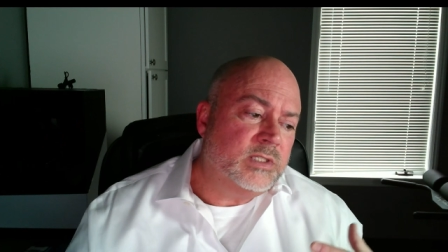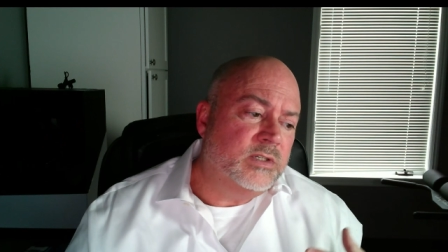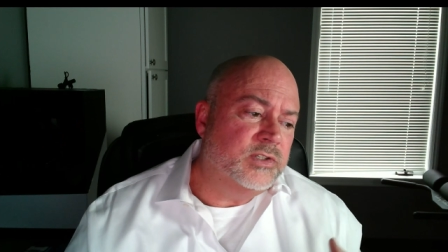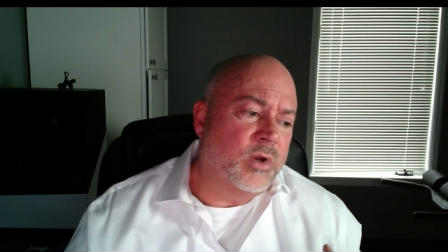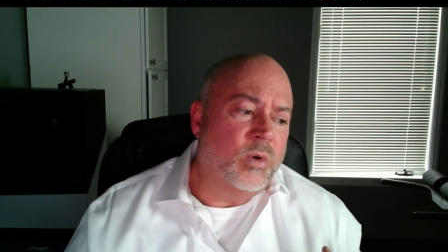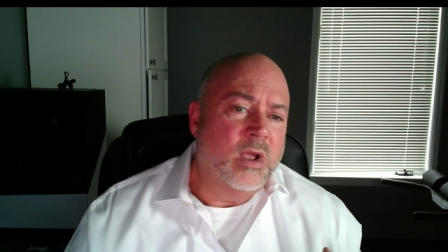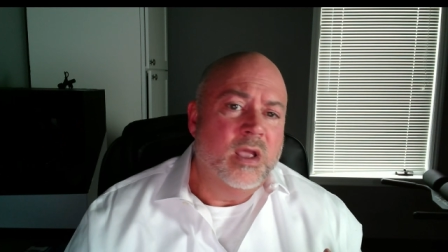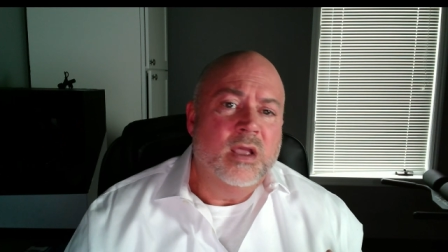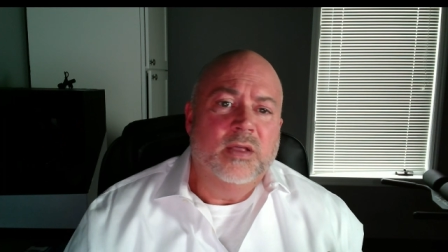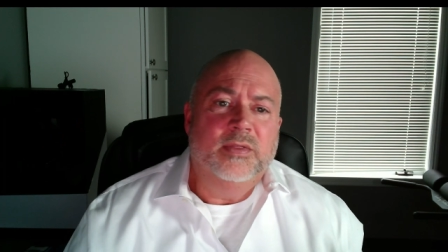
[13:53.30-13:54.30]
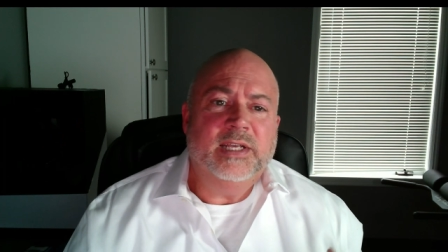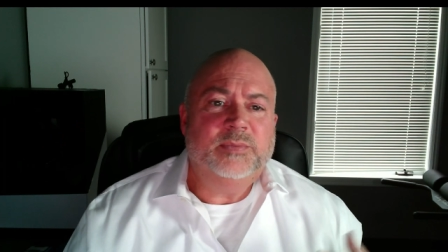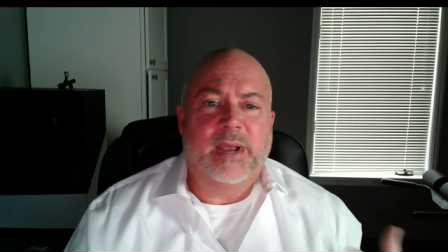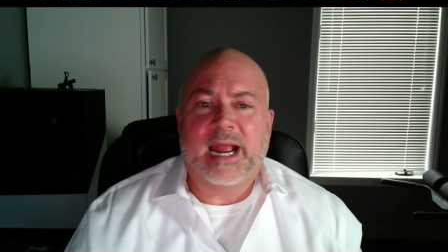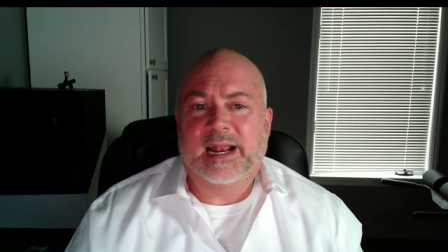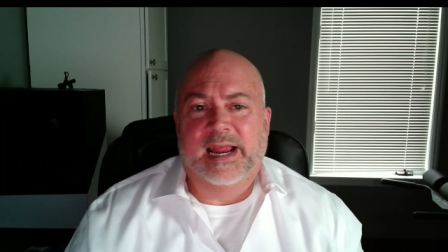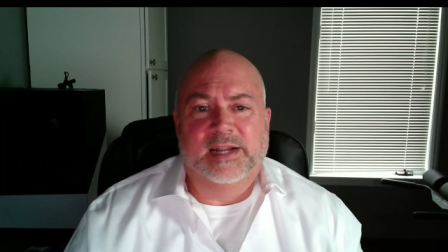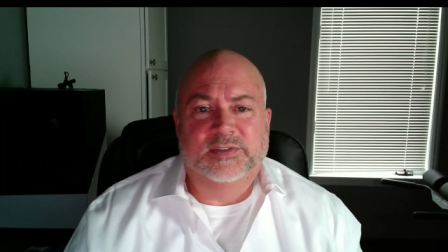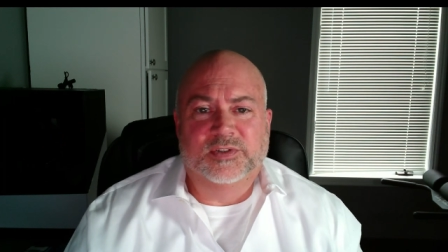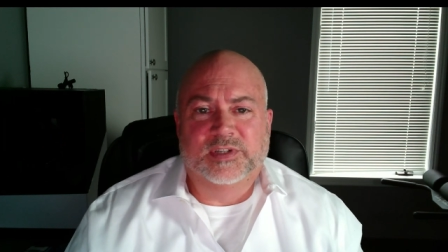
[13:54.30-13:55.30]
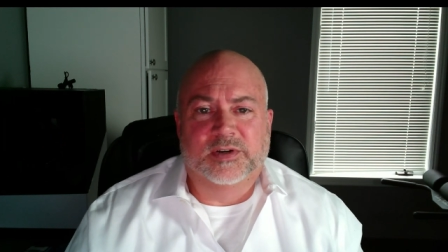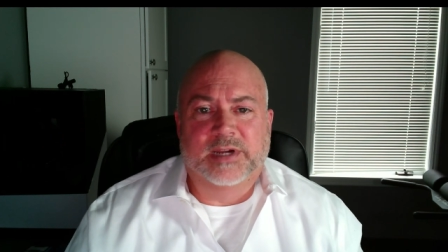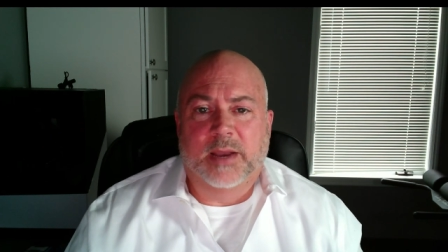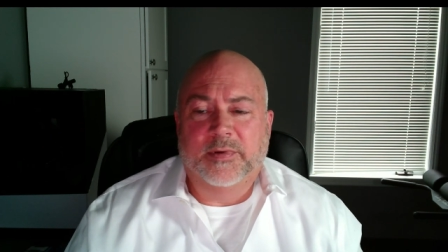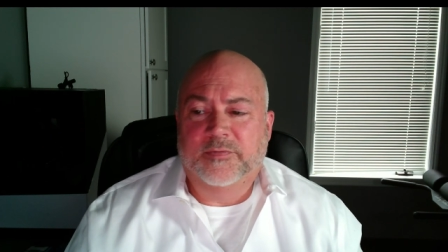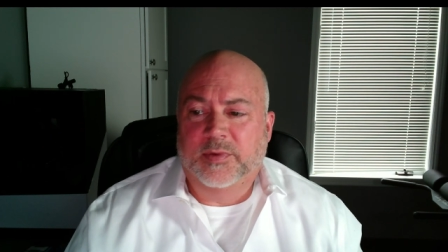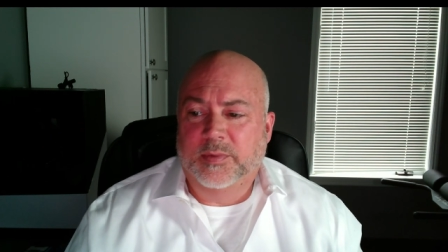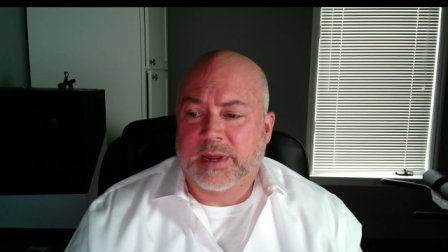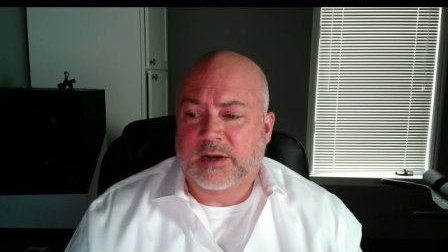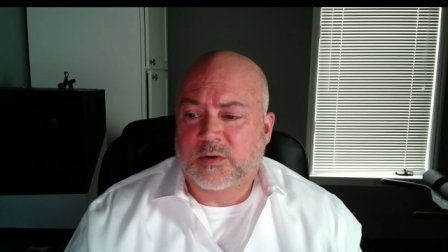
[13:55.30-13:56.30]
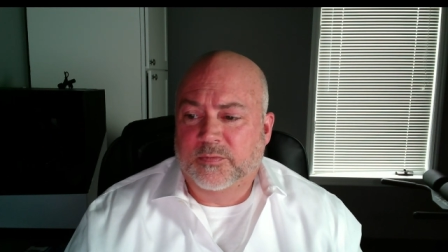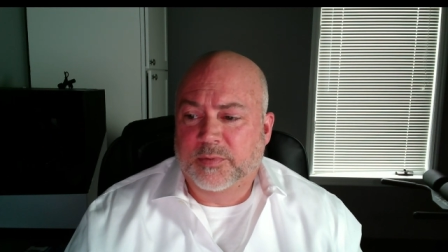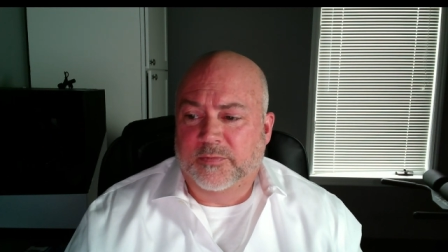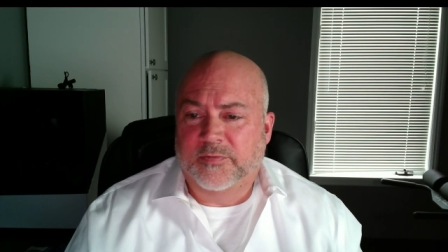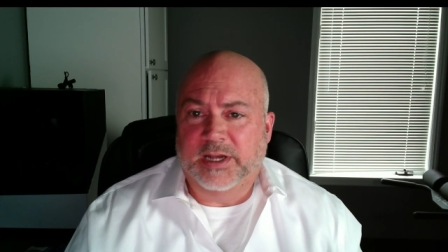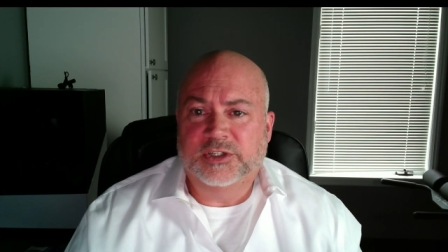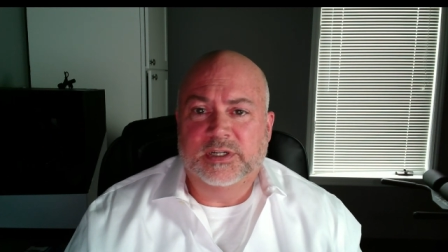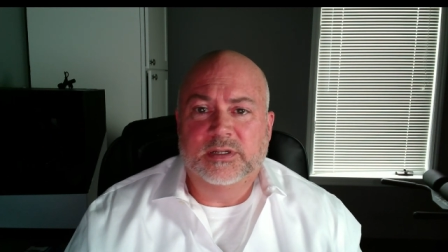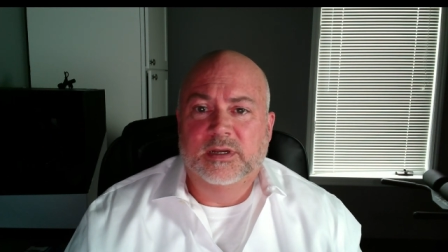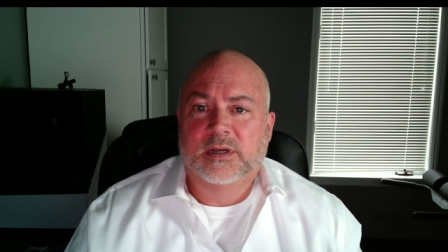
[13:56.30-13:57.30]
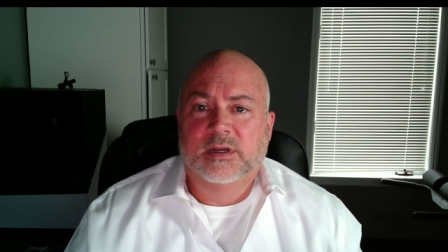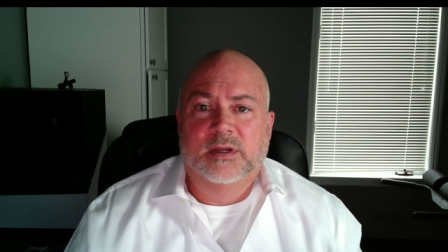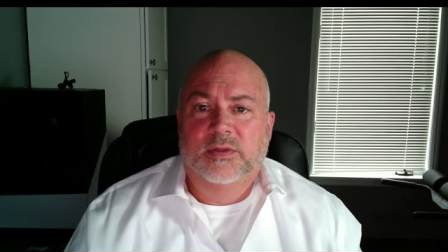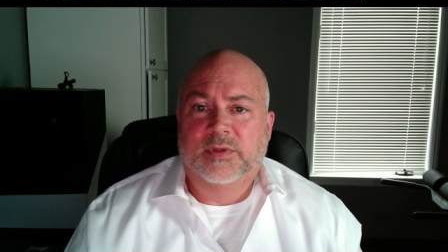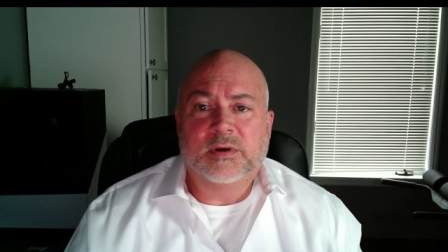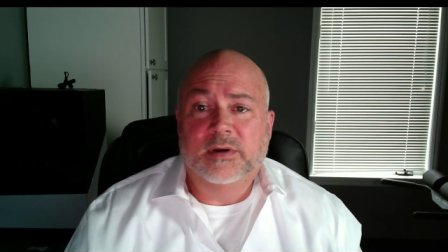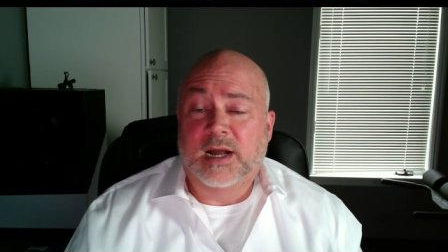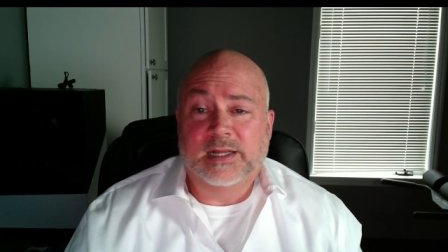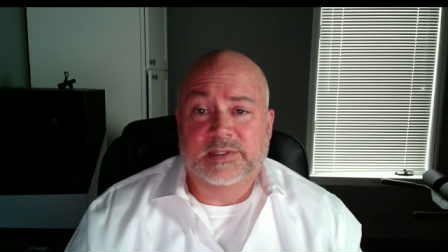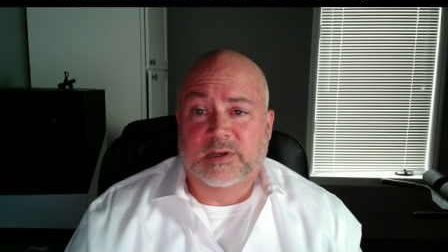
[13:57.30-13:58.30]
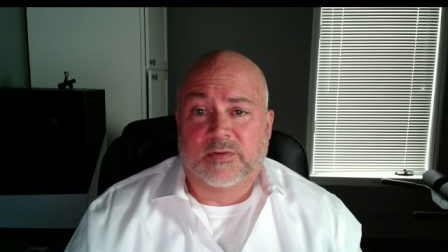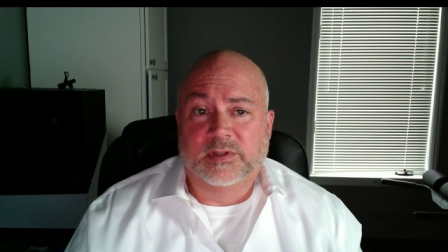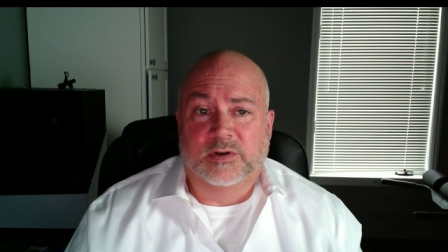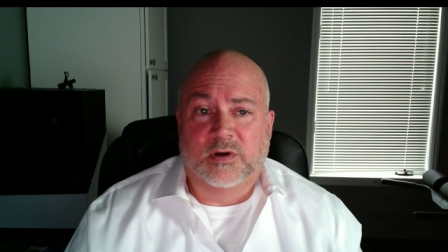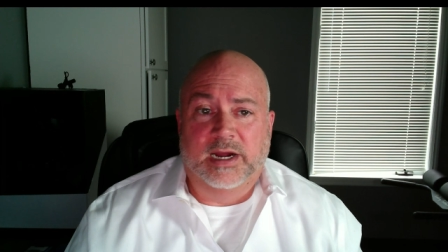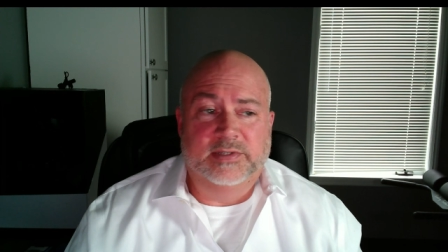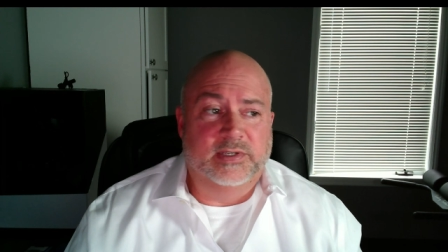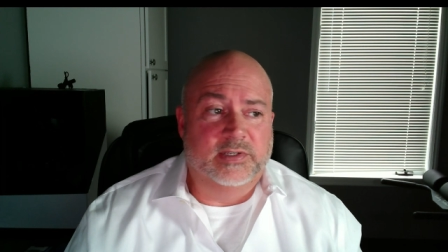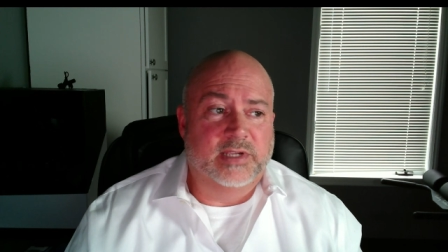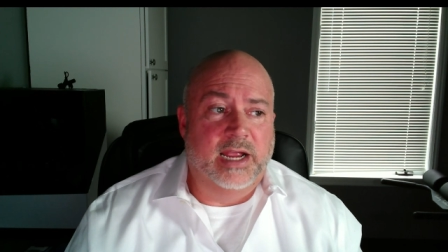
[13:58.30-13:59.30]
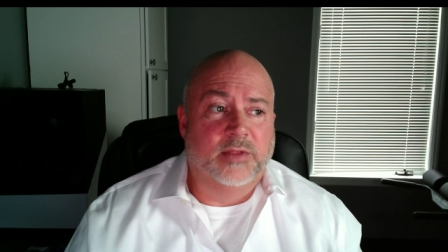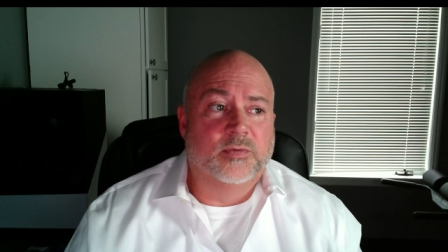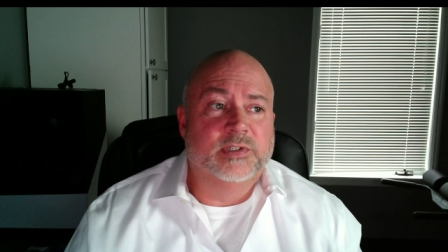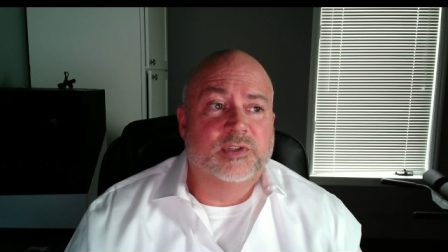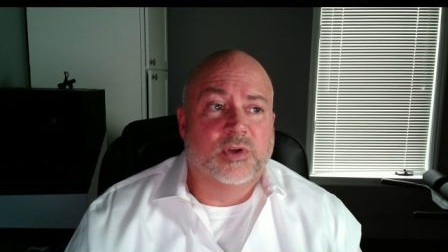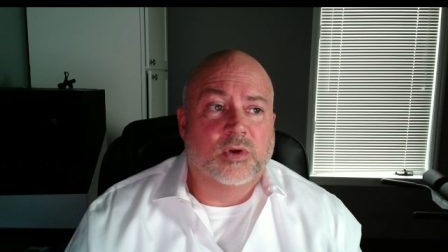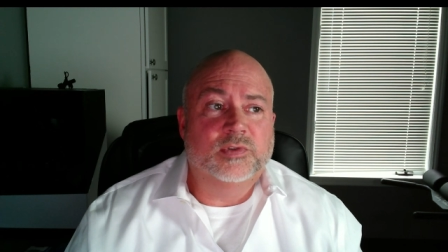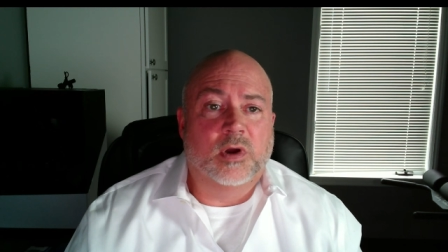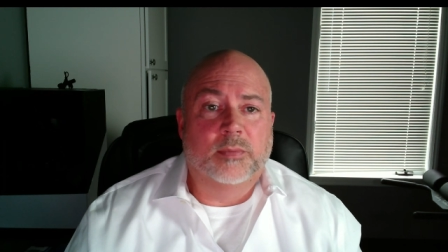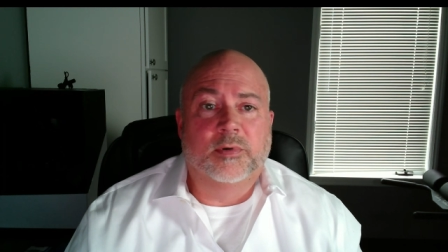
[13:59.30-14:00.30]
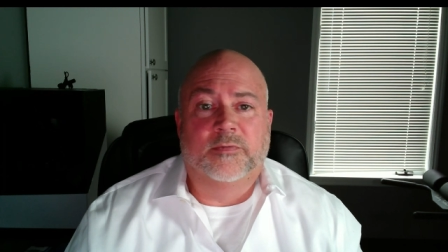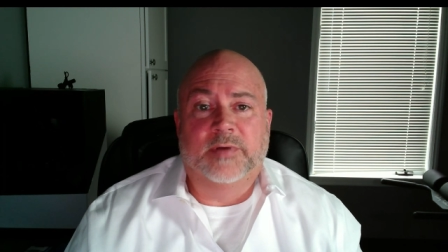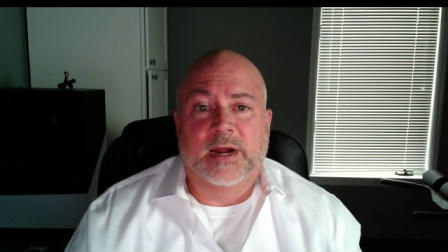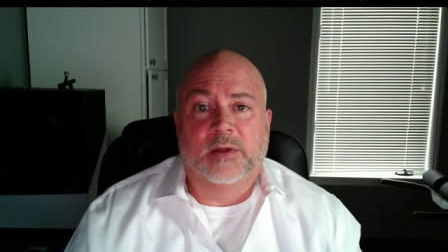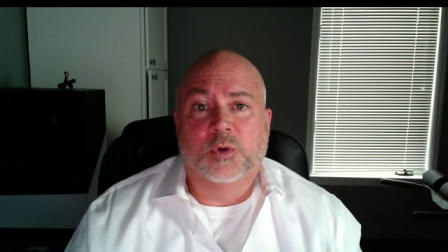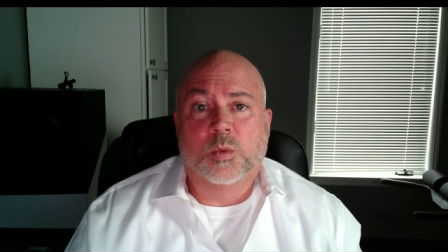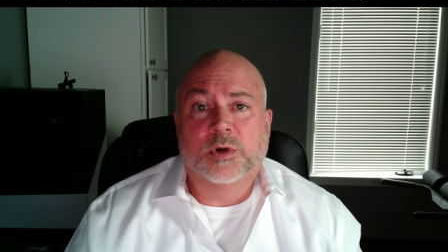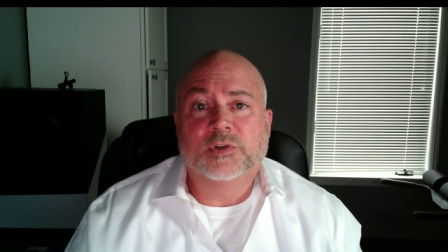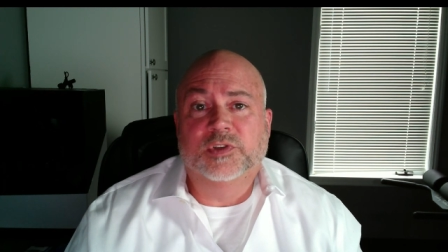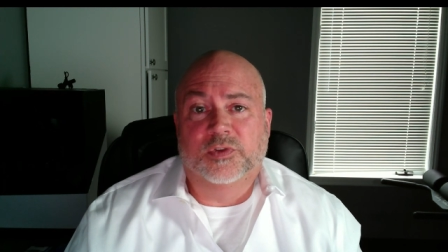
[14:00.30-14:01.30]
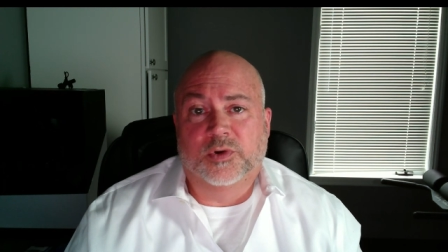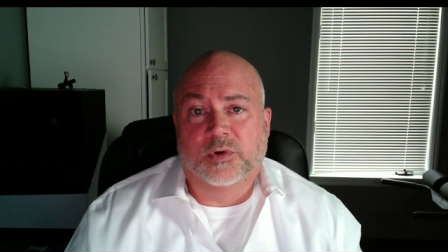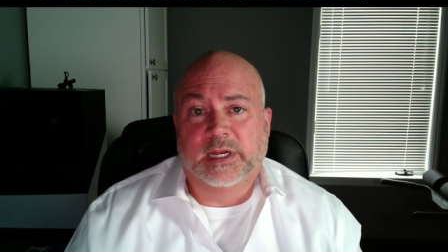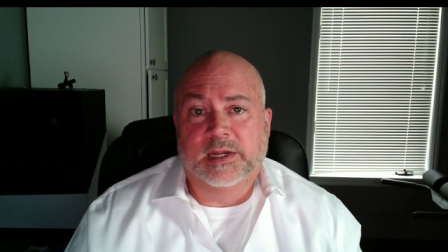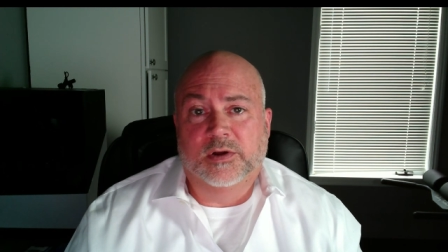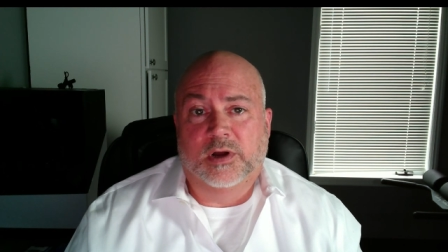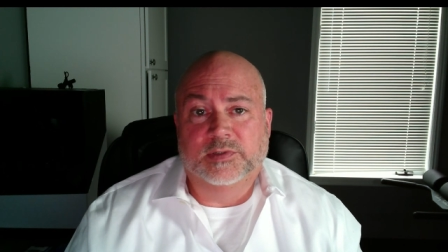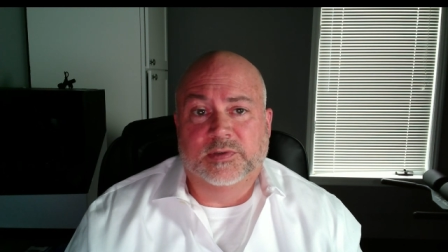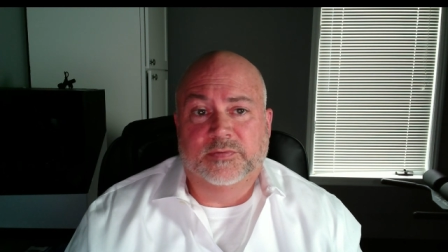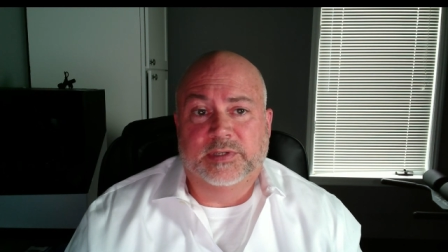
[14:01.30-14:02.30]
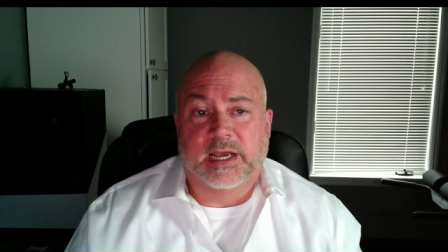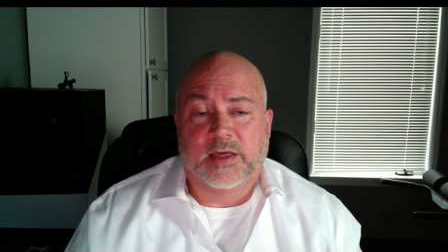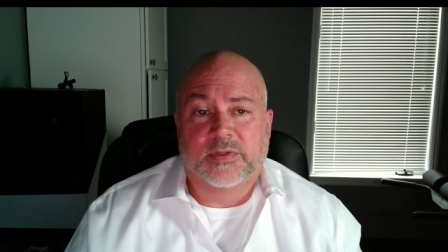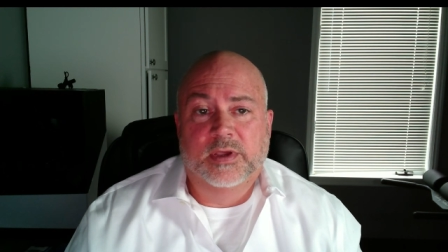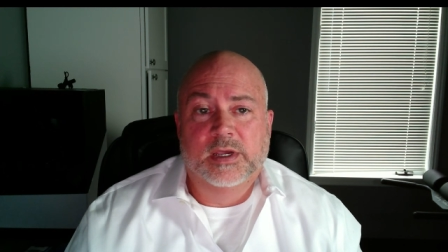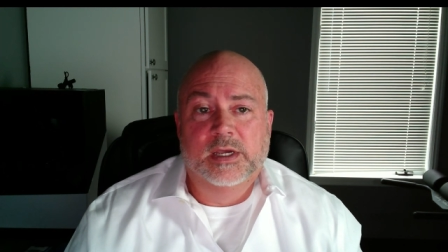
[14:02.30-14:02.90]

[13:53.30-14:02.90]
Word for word: So these pat answers that are coming from the medical profession, they're not solving the crisis, and the results are profound. No wonder it's the third leading cause of death.